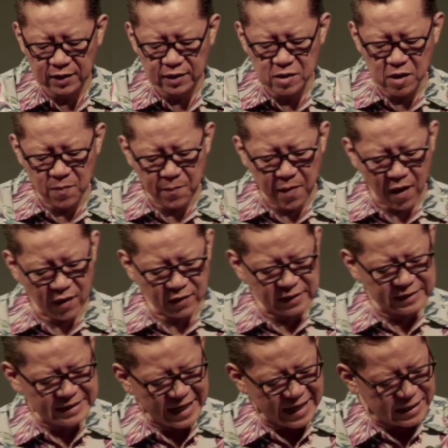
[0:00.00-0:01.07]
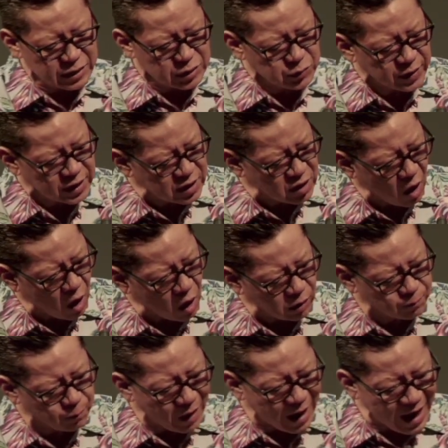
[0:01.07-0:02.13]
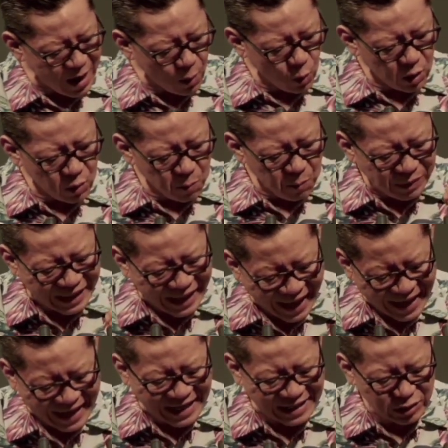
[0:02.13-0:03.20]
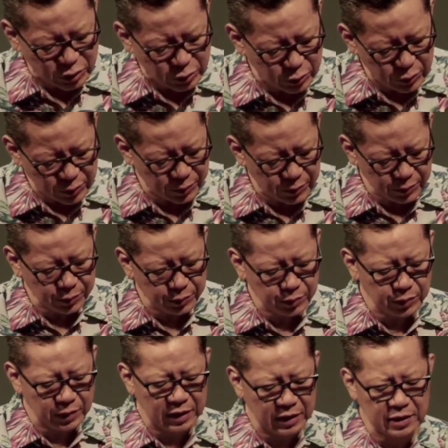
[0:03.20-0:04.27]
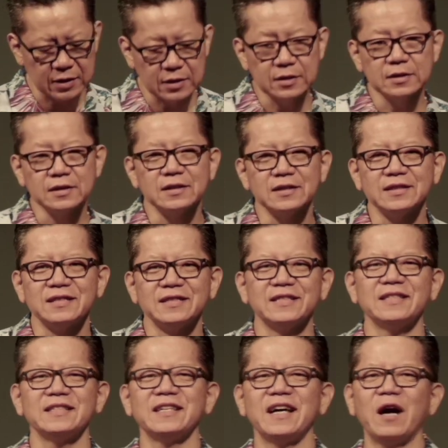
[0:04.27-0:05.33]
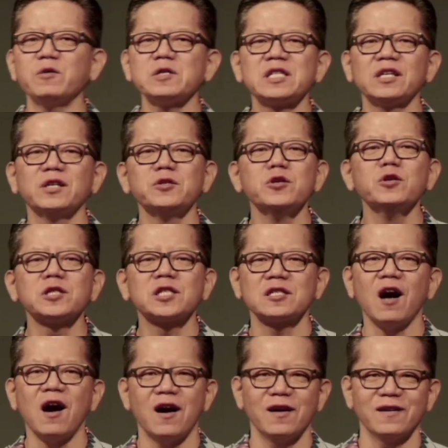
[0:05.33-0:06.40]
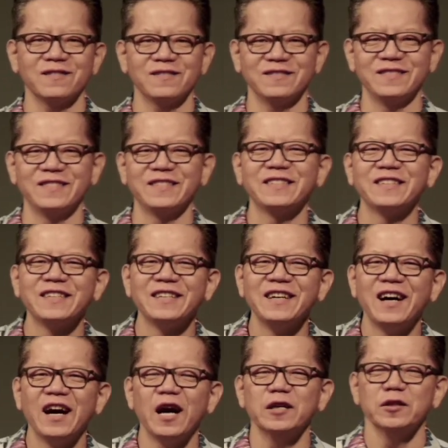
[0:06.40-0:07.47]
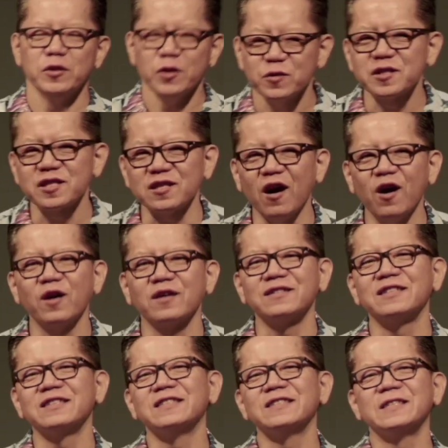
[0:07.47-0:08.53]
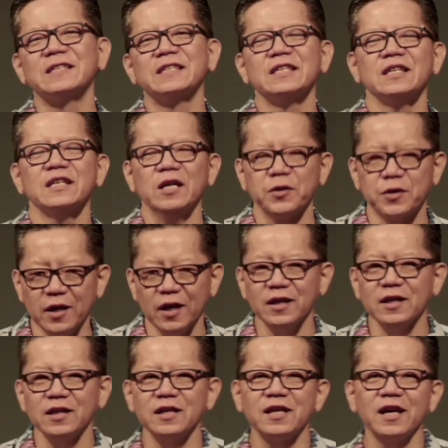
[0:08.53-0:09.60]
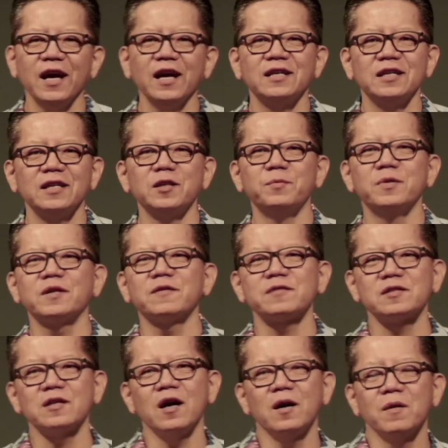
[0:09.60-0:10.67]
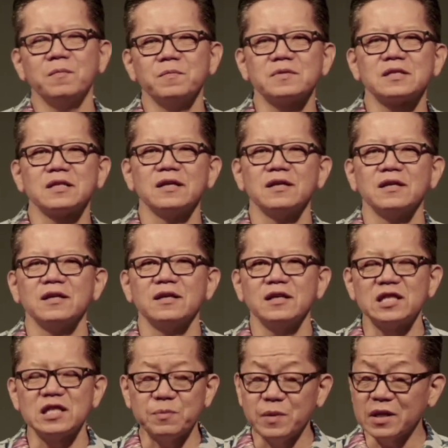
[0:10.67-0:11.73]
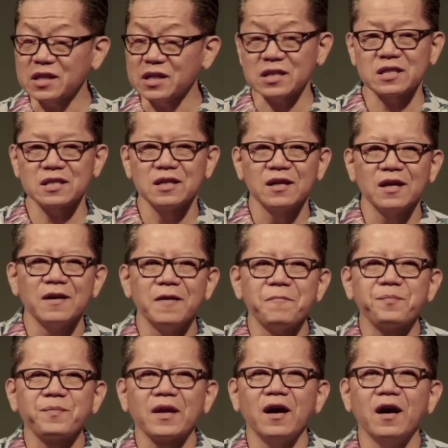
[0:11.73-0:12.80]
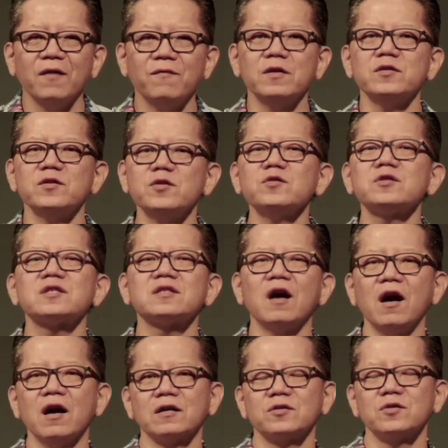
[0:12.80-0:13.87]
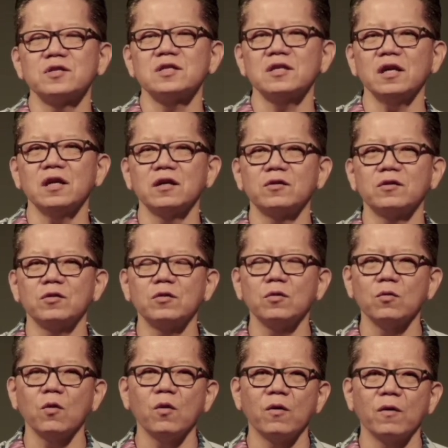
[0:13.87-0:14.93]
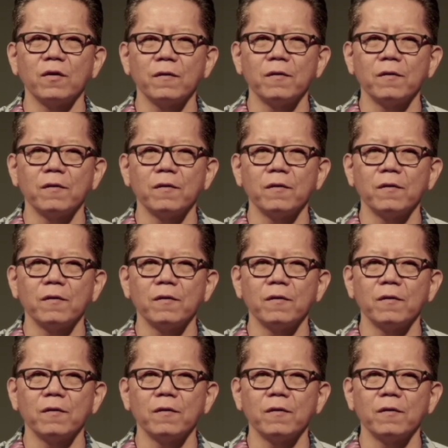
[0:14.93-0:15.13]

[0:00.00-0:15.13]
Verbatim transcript: Upon a ten-stringed harp I will play to you. I will sing a new song. New song. Again and again in the book of Psalms, it speaks of a new song to sing to the Lord.